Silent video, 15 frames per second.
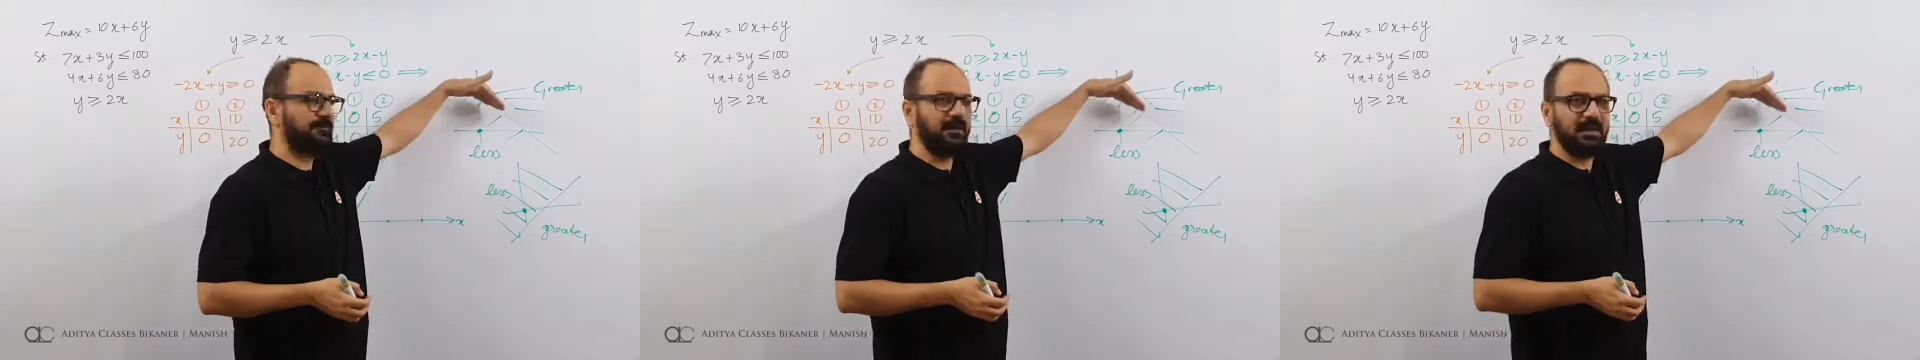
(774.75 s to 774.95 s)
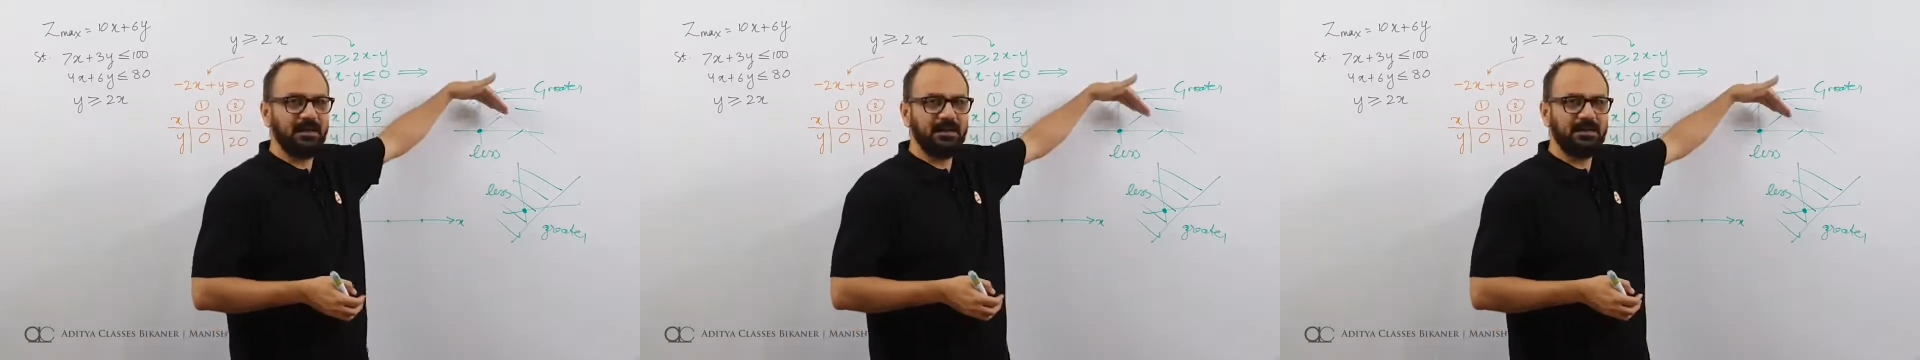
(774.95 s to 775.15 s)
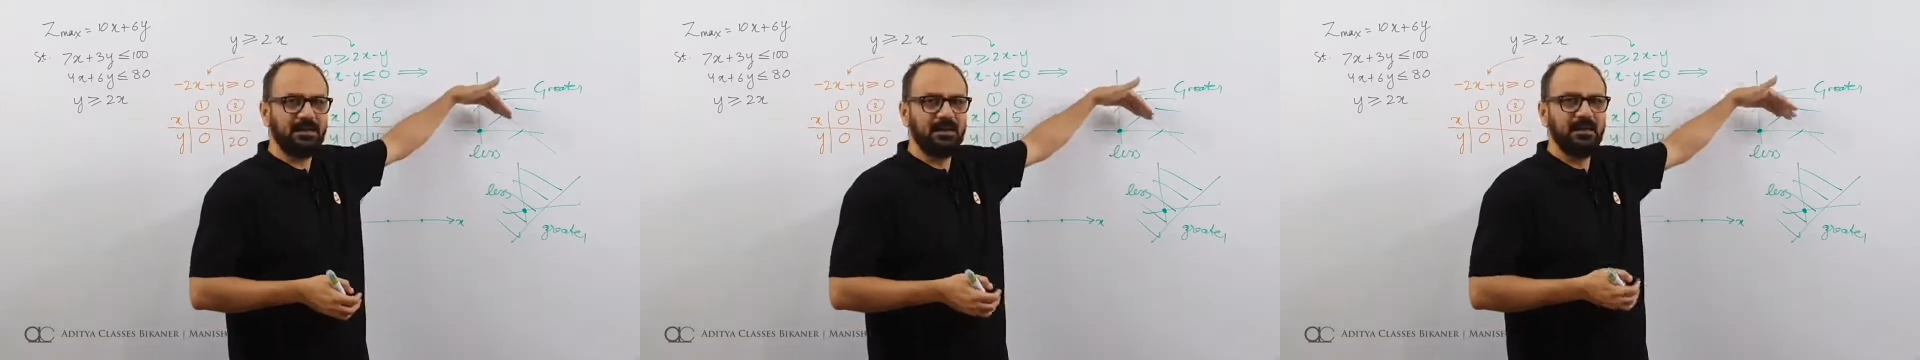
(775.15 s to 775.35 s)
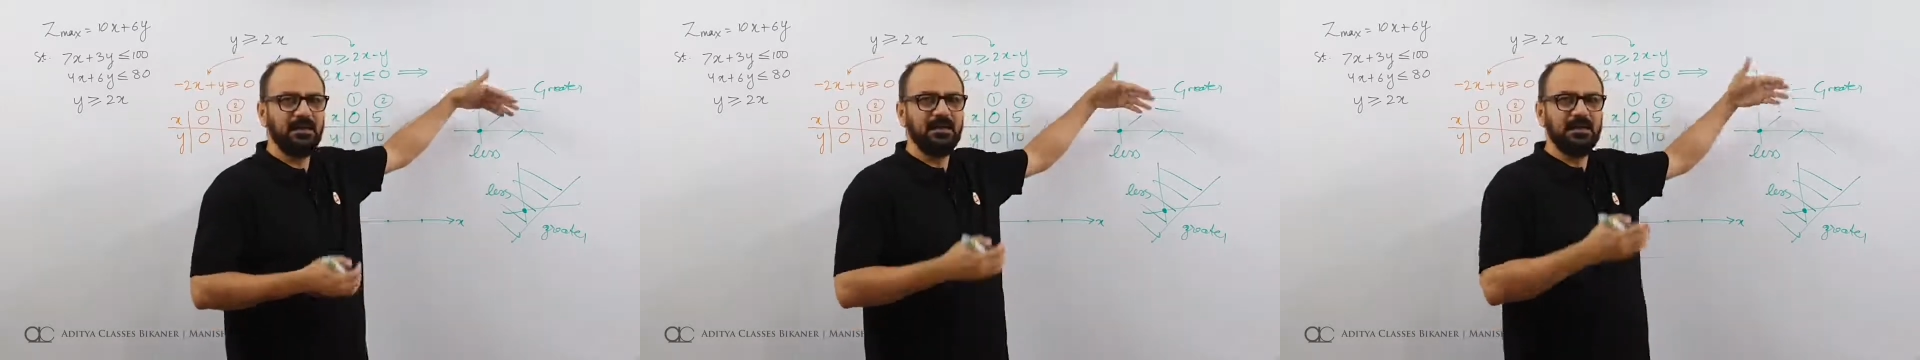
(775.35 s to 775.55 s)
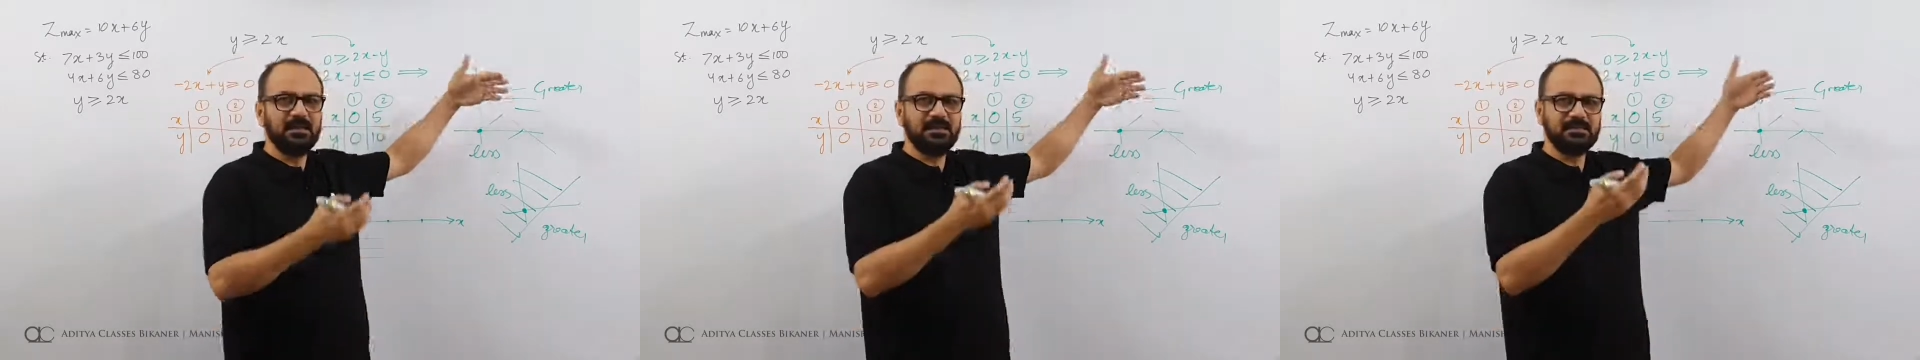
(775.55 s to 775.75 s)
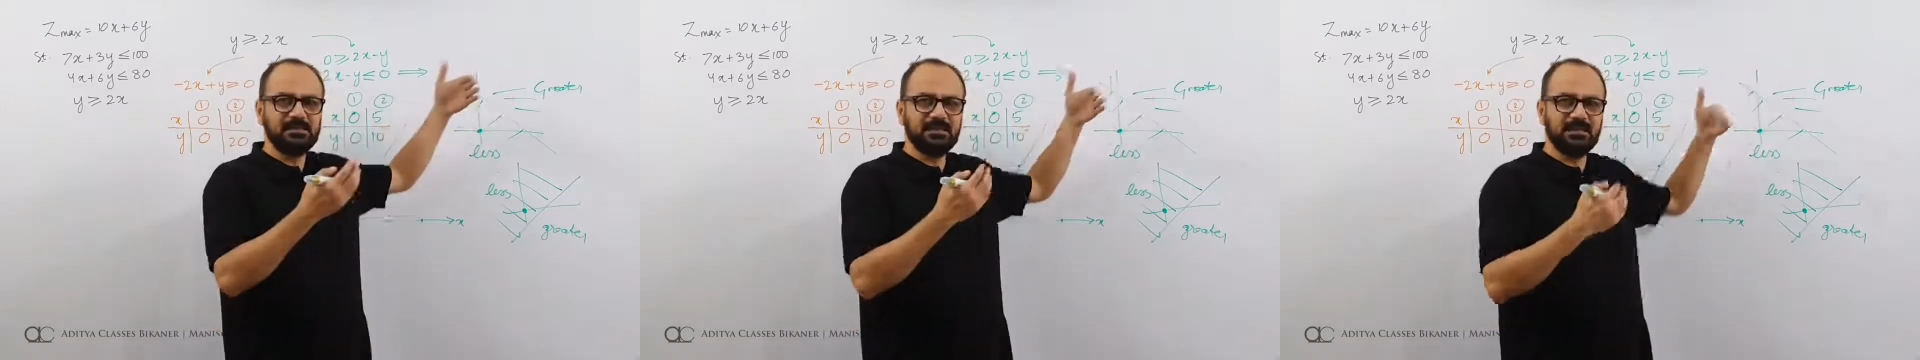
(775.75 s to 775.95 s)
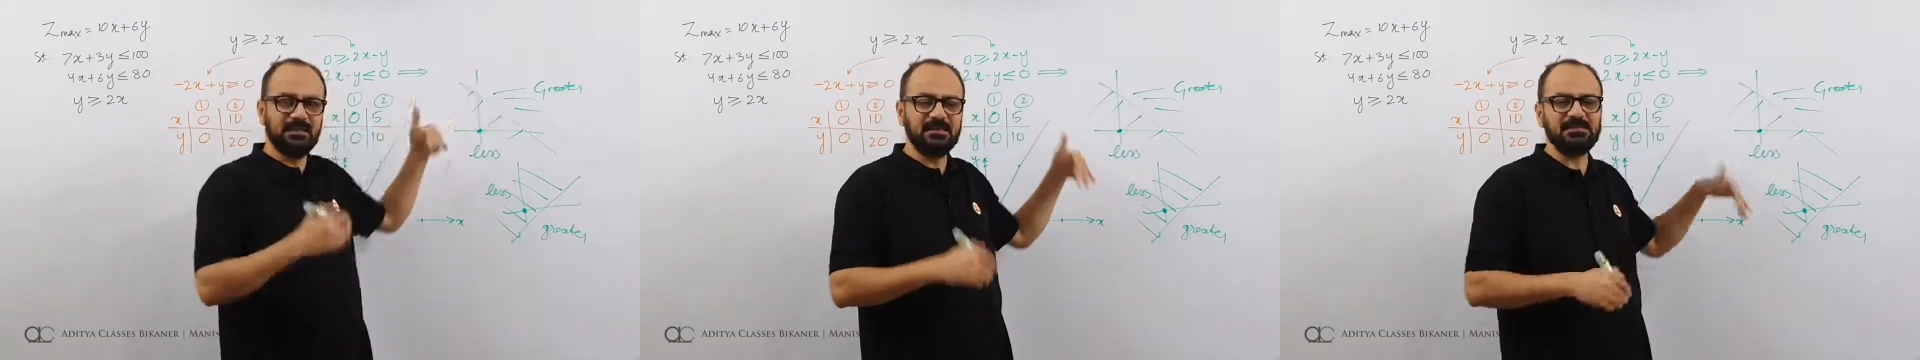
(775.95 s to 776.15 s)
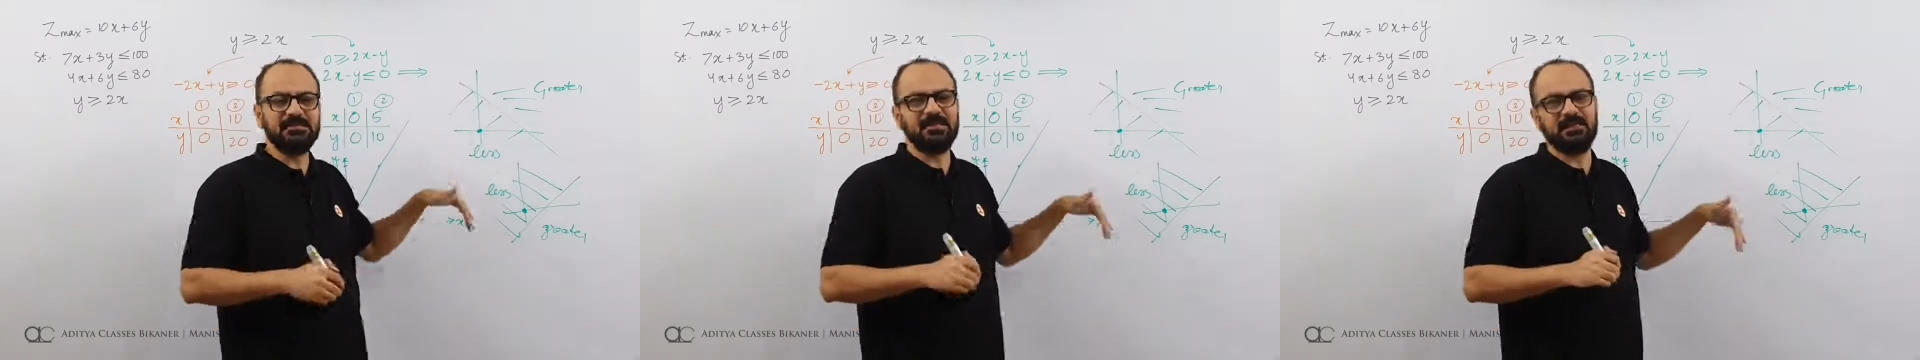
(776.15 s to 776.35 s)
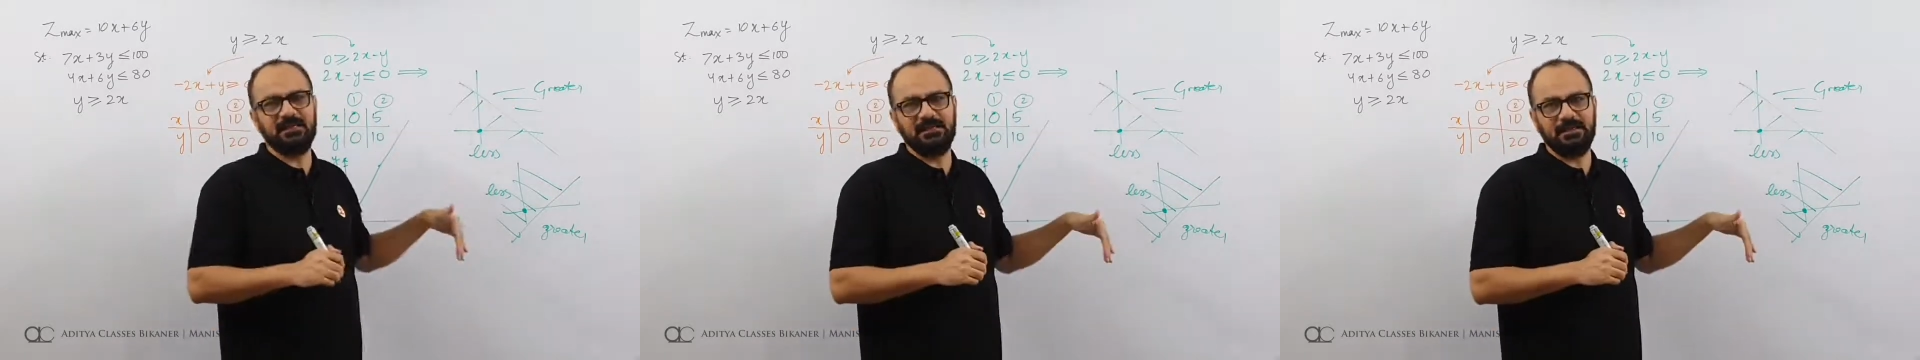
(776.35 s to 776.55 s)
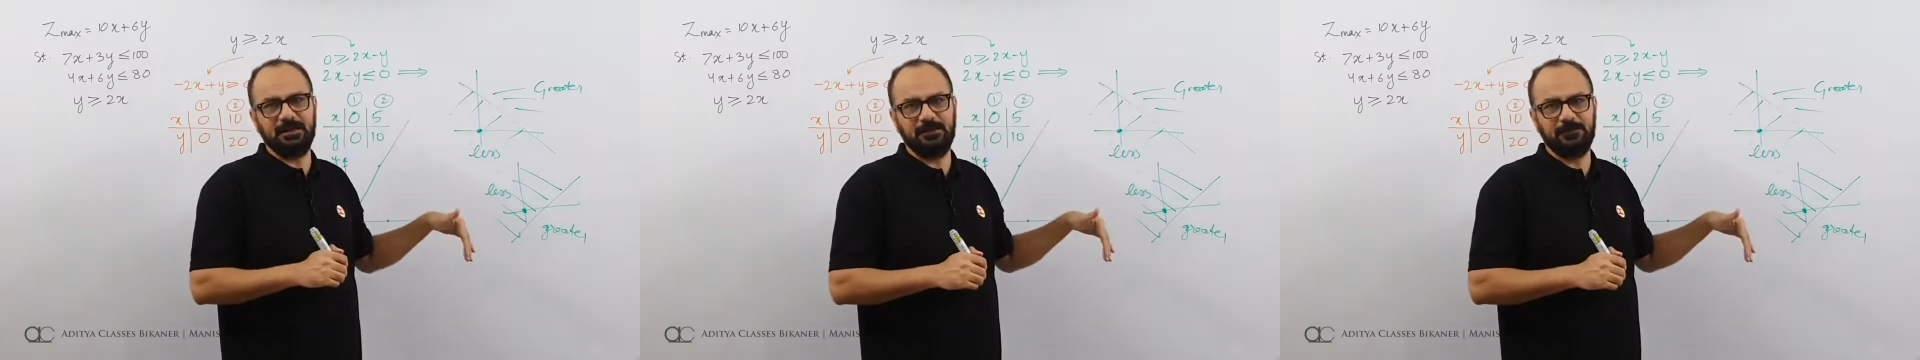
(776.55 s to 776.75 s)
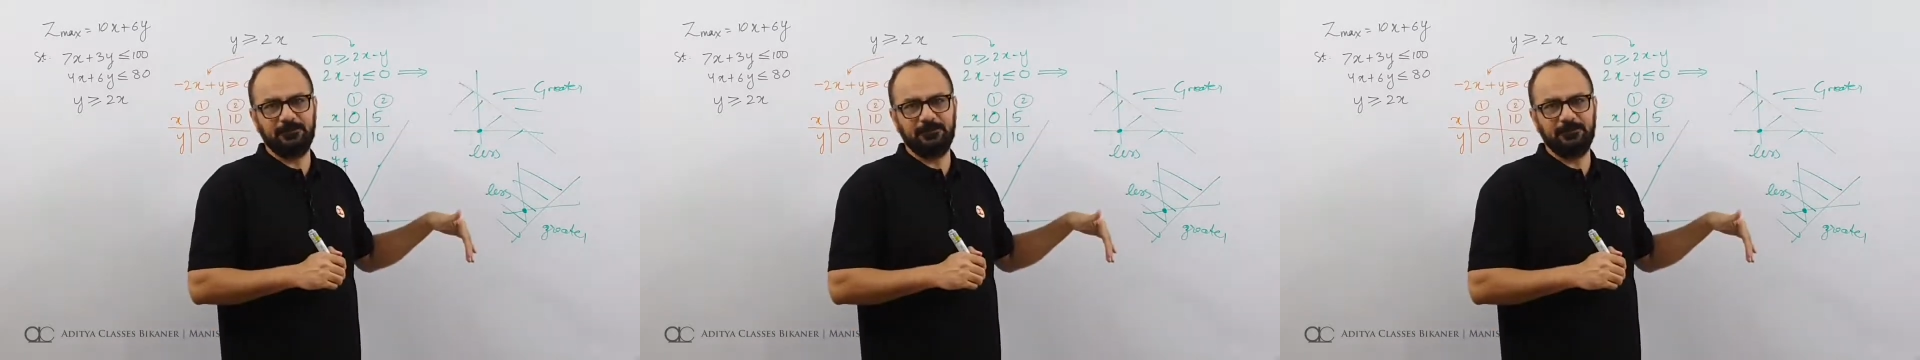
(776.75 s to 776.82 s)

line is the less than area.